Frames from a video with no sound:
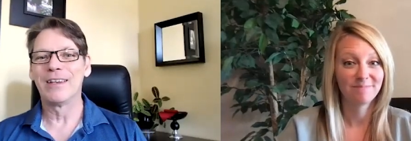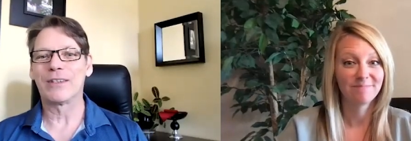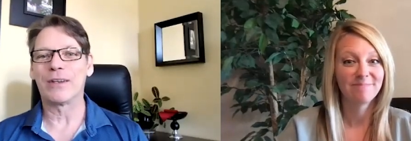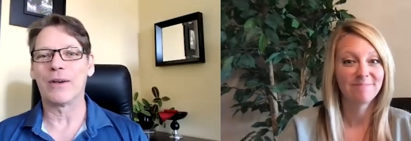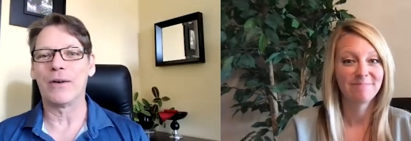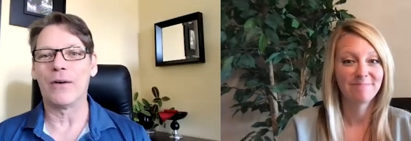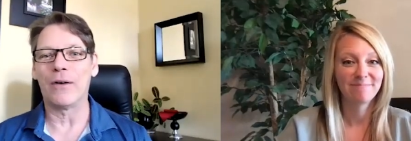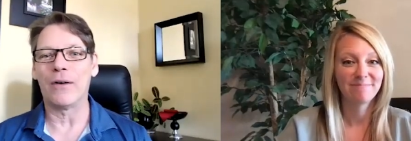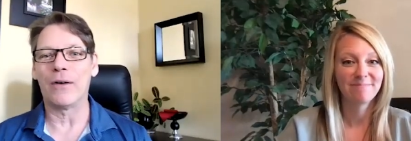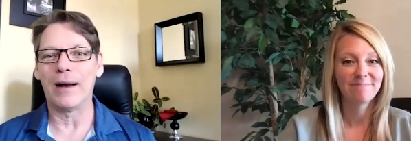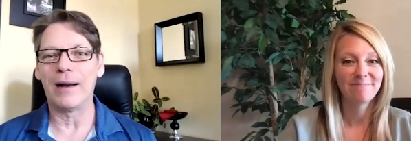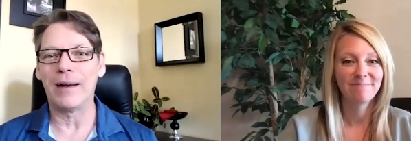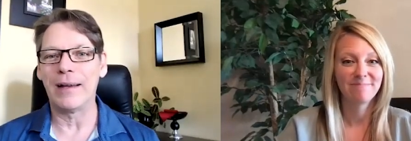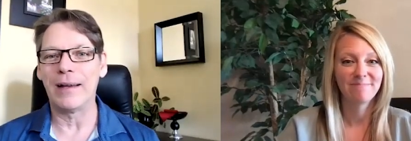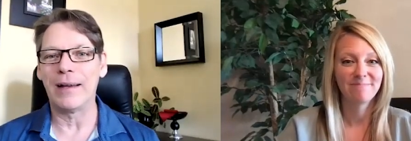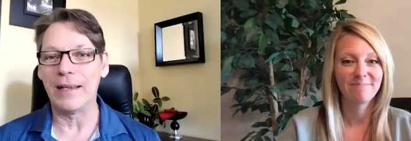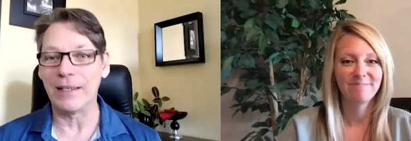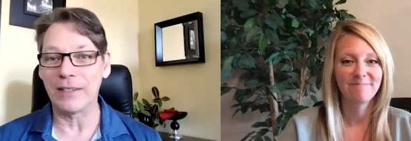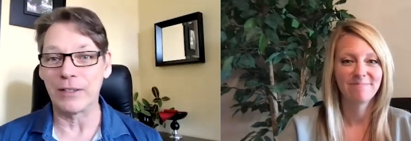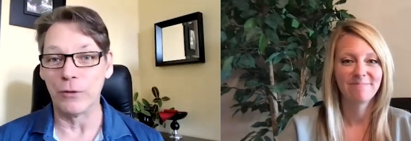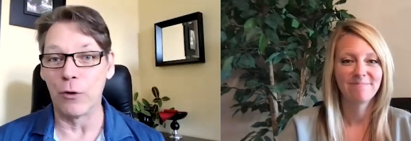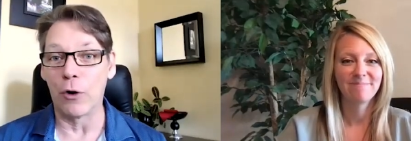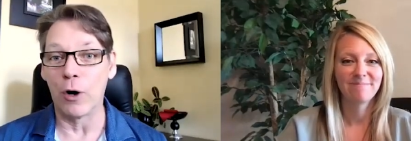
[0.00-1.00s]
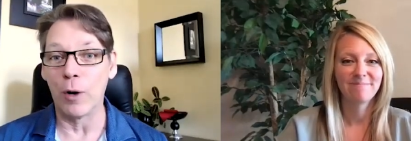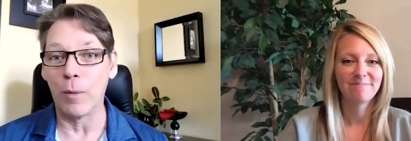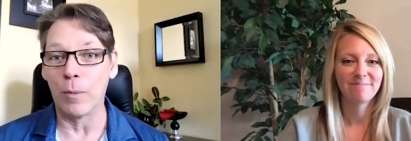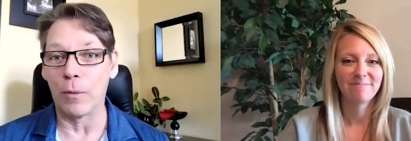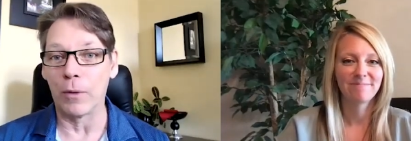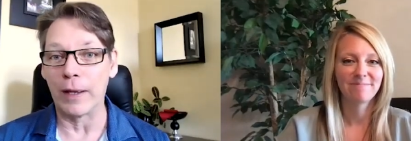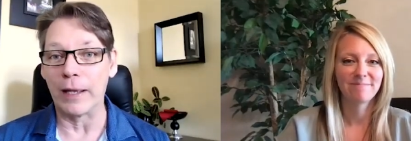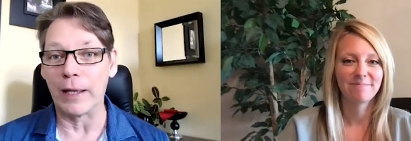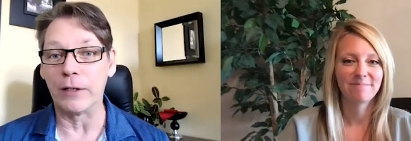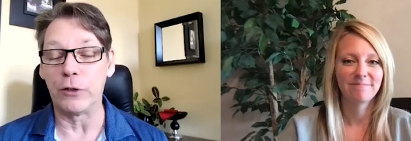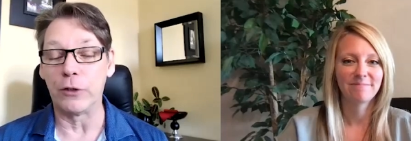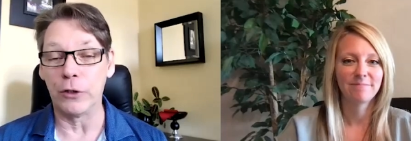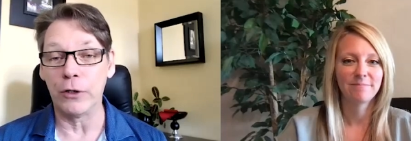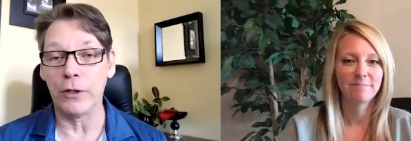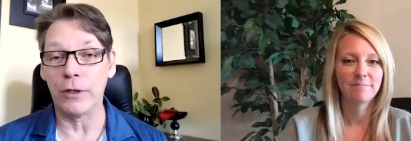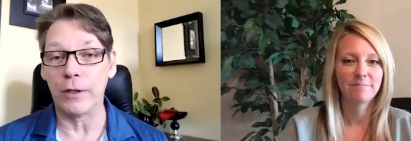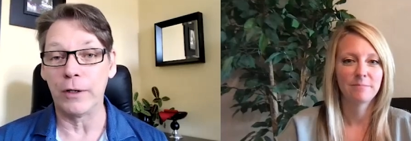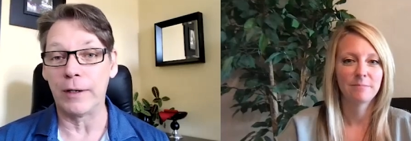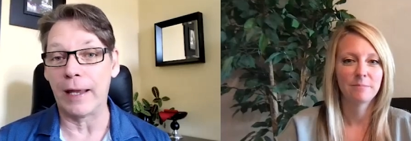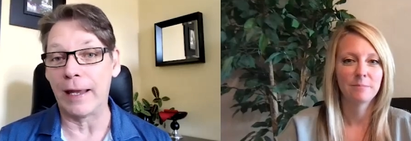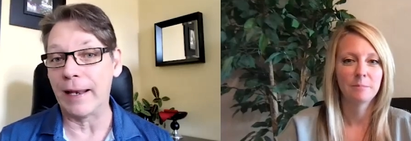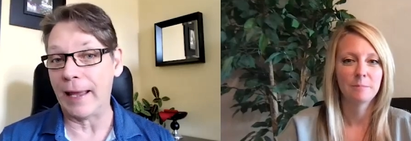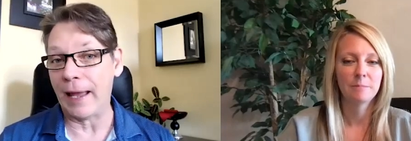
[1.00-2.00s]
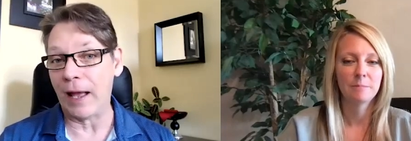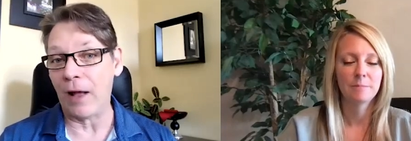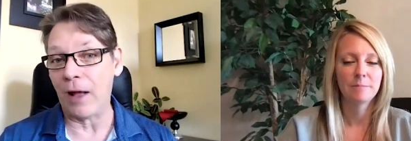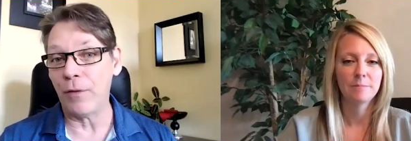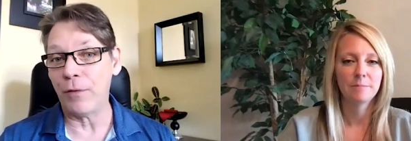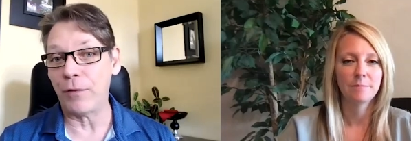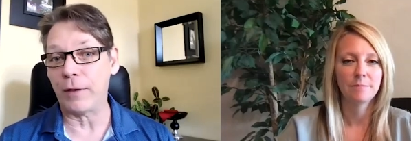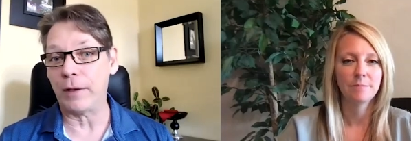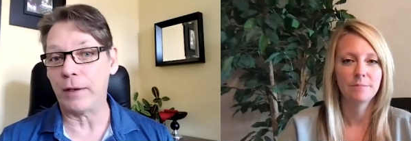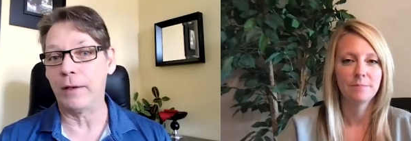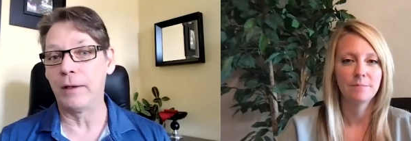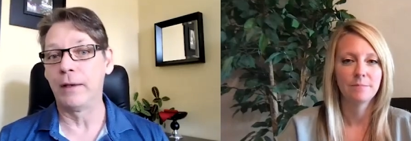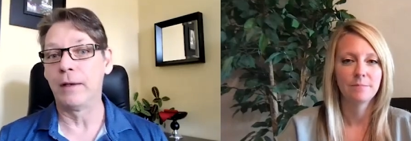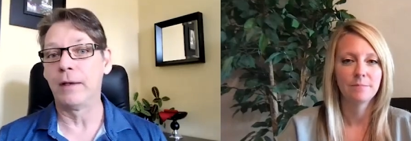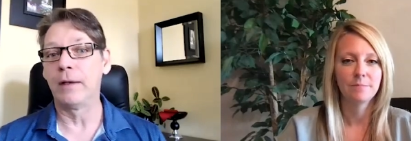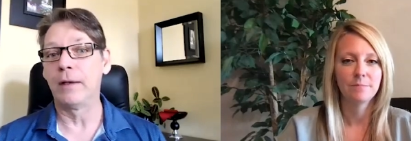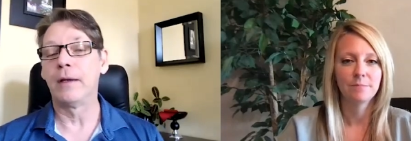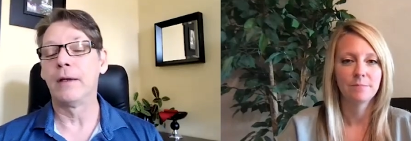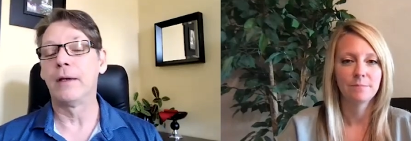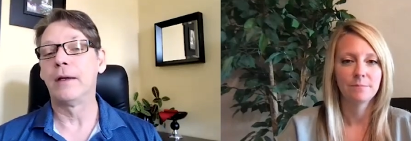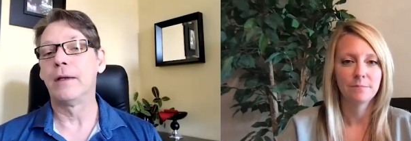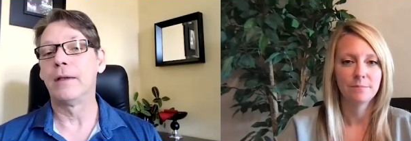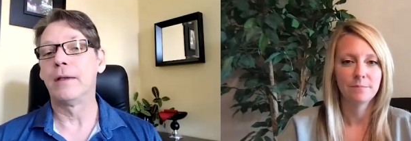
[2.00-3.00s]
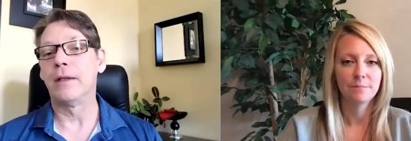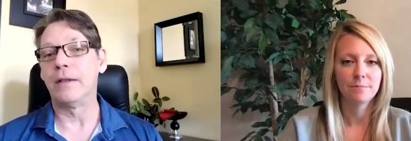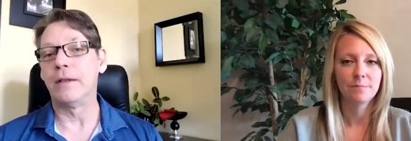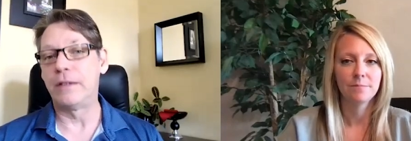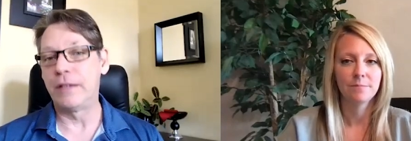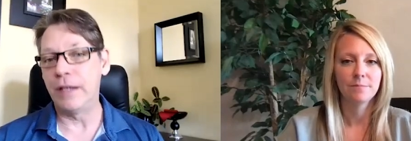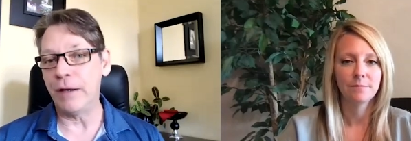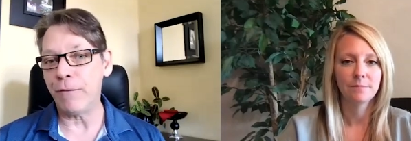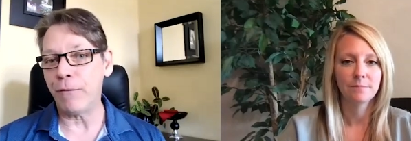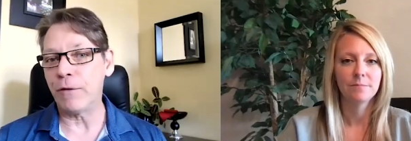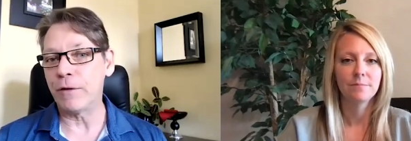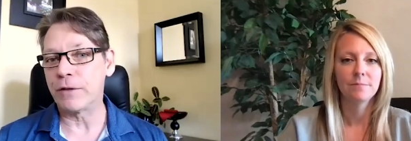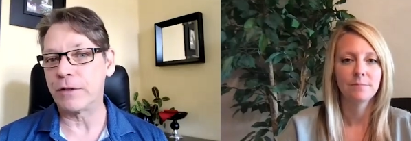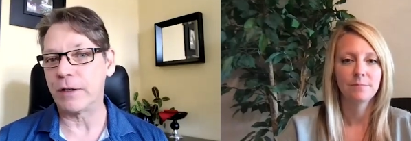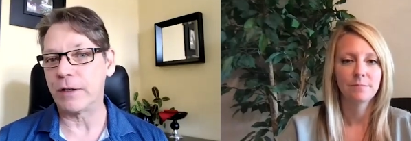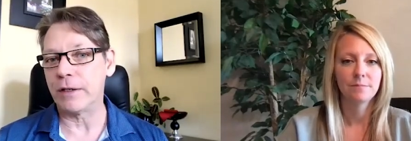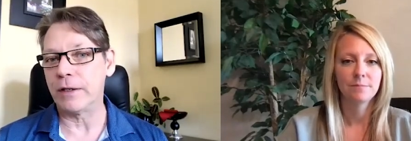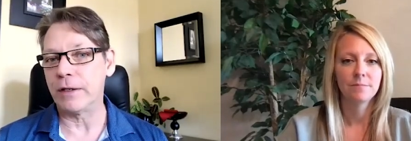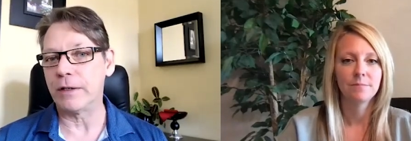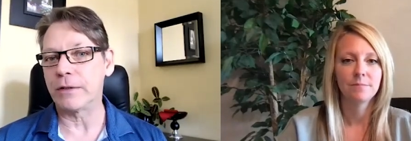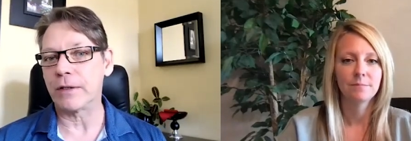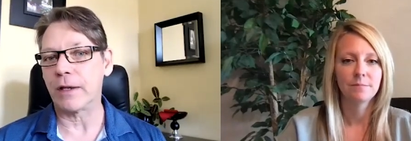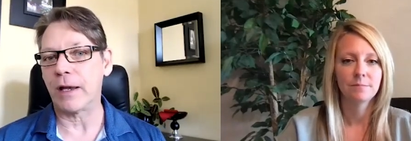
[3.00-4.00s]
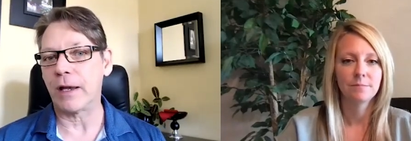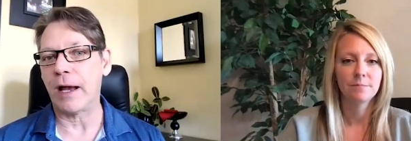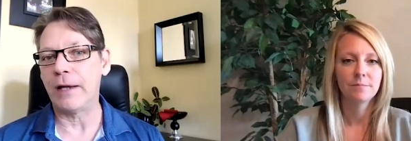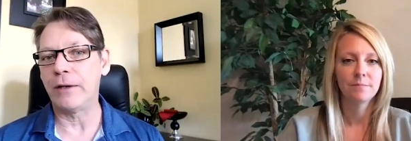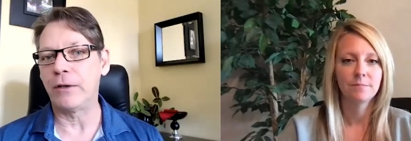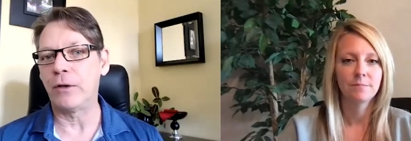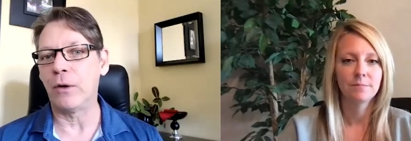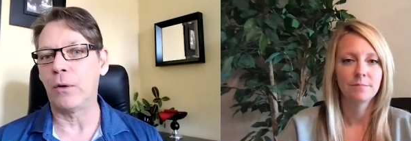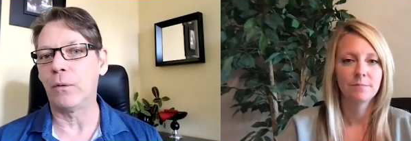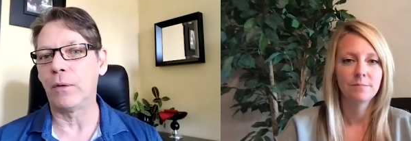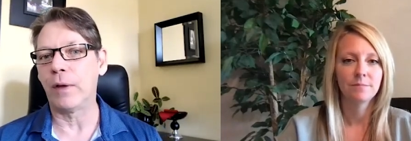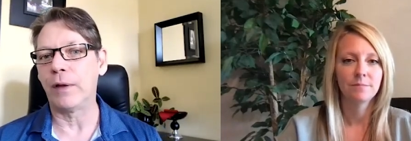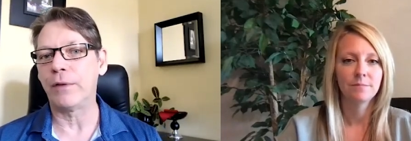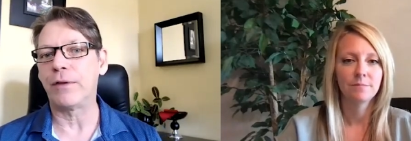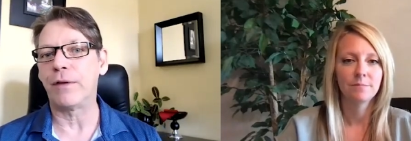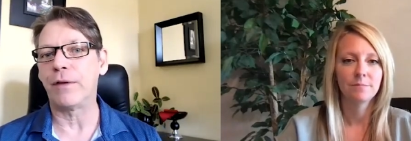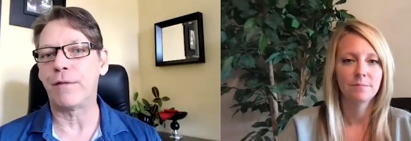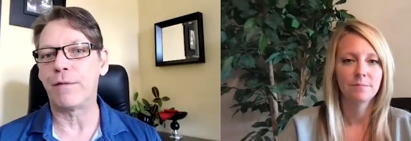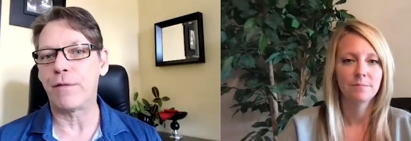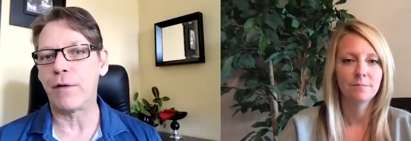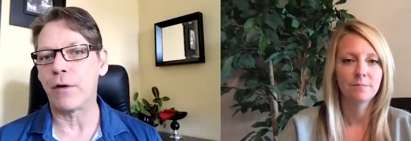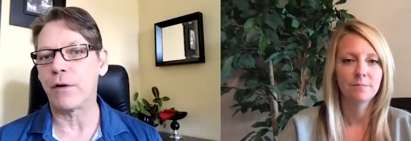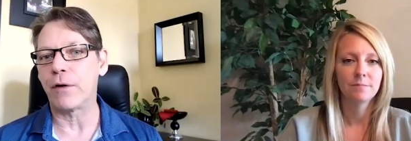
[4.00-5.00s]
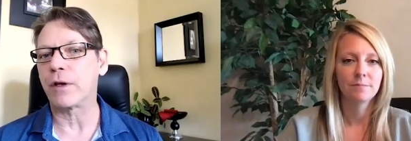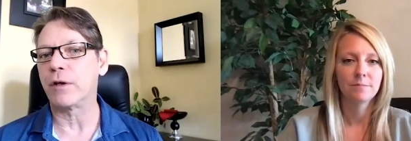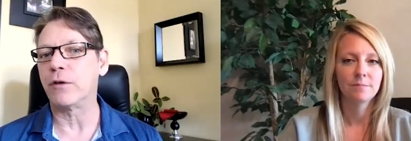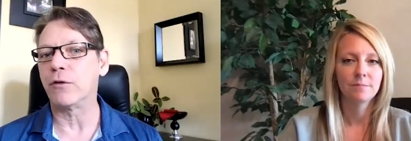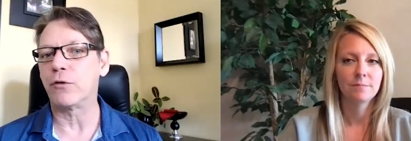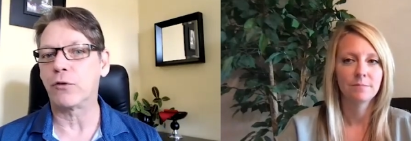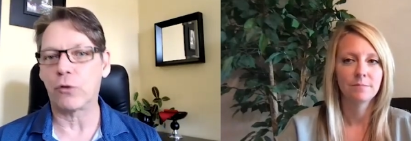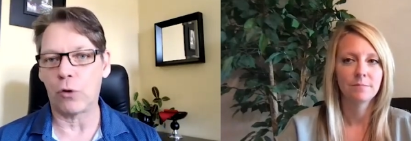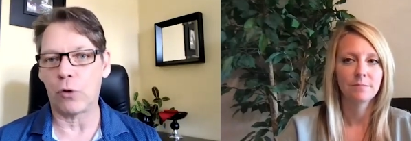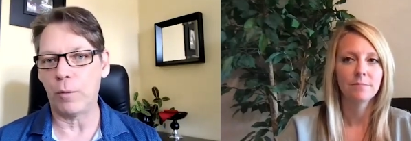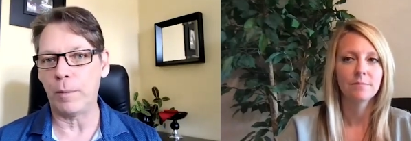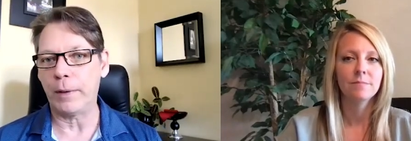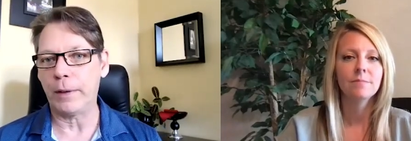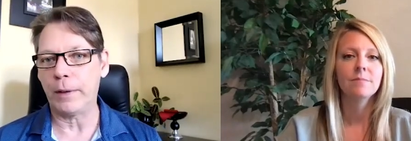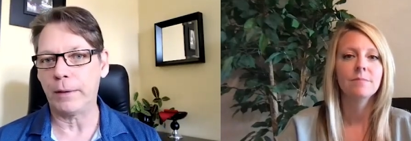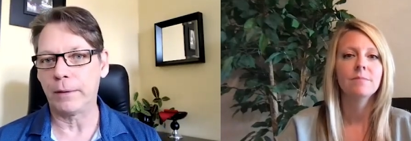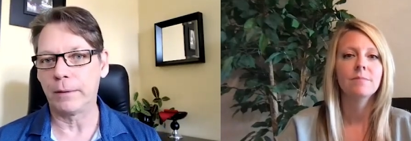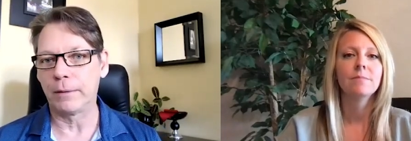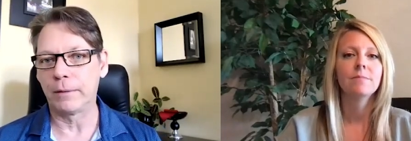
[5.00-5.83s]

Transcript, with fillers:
Speaker 1: So it's normal and good and healthy. The difference is I don't let the fear control me.